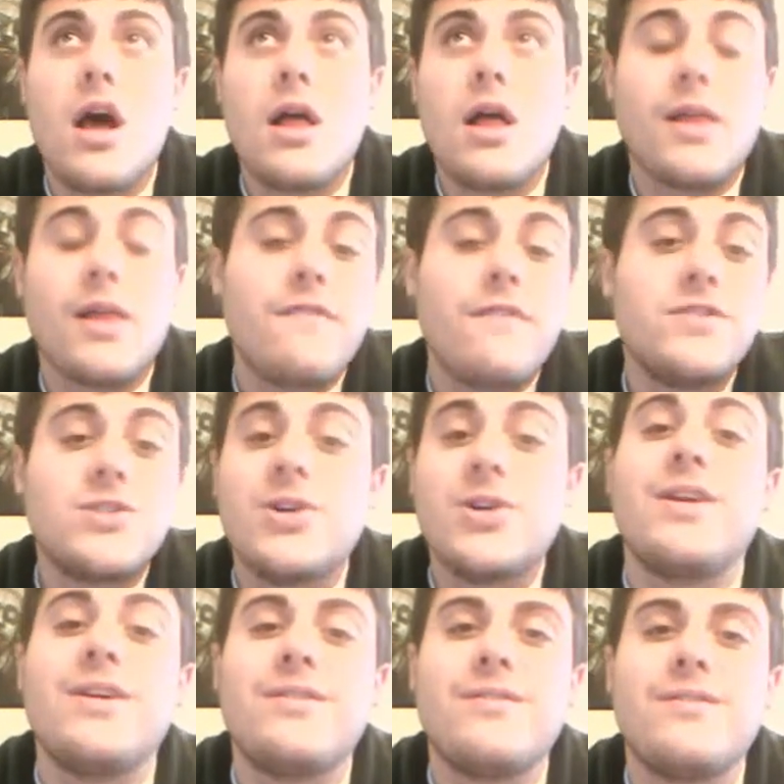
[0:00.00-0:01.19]
Life is good.
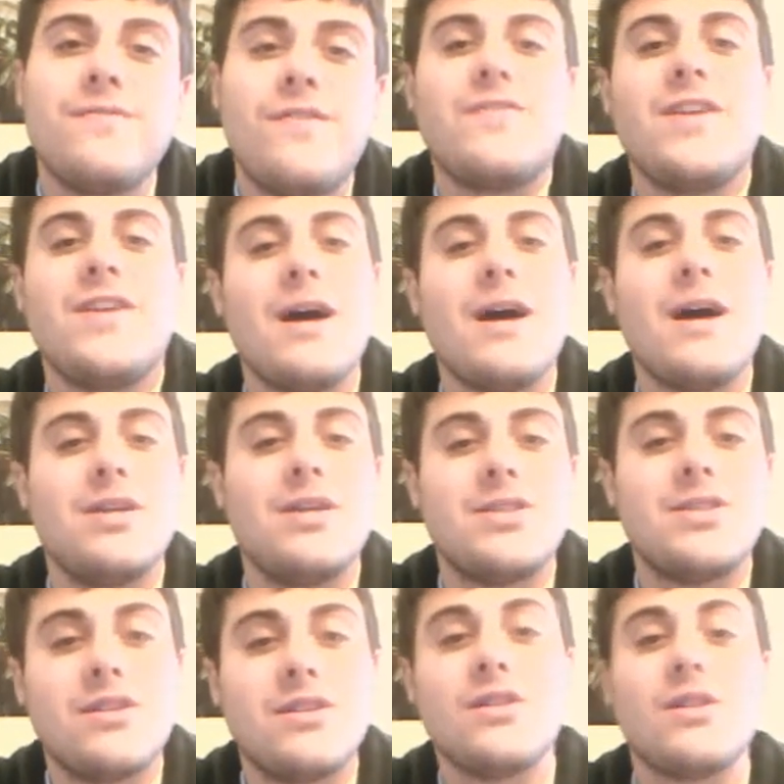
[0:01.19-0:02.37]
59 bits.
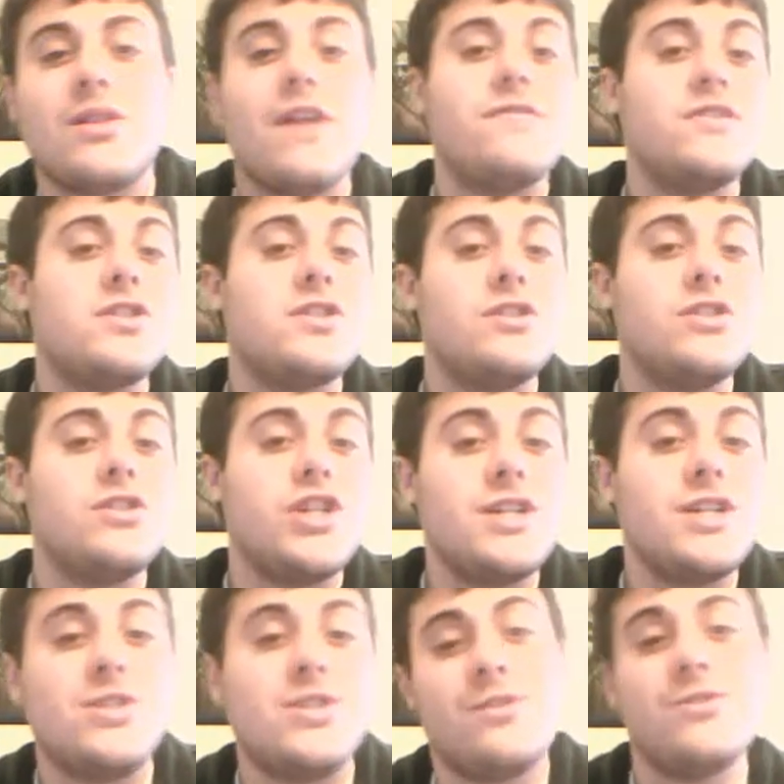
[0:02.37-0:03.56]
Life is
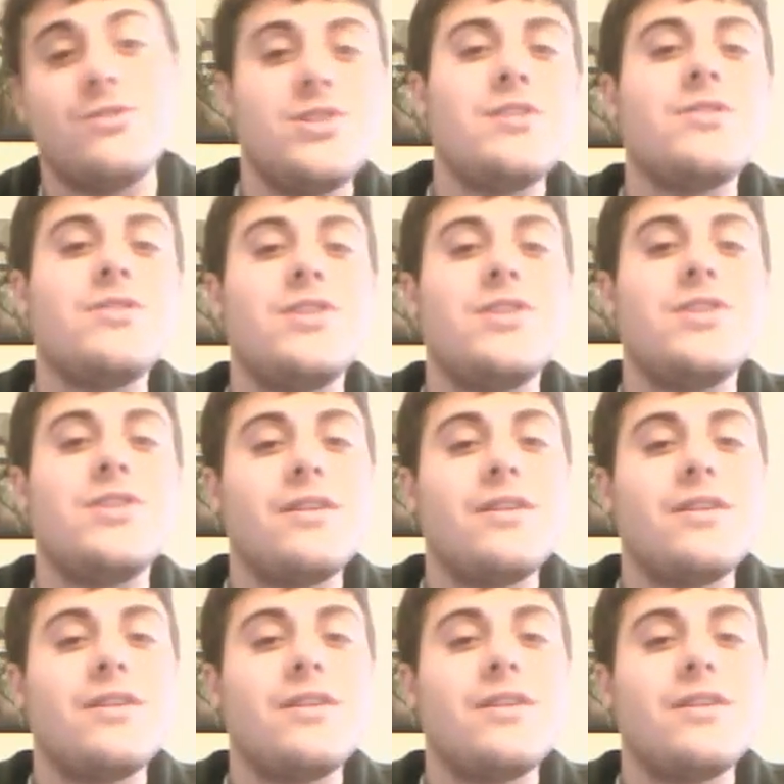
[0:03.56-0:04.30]
G00D.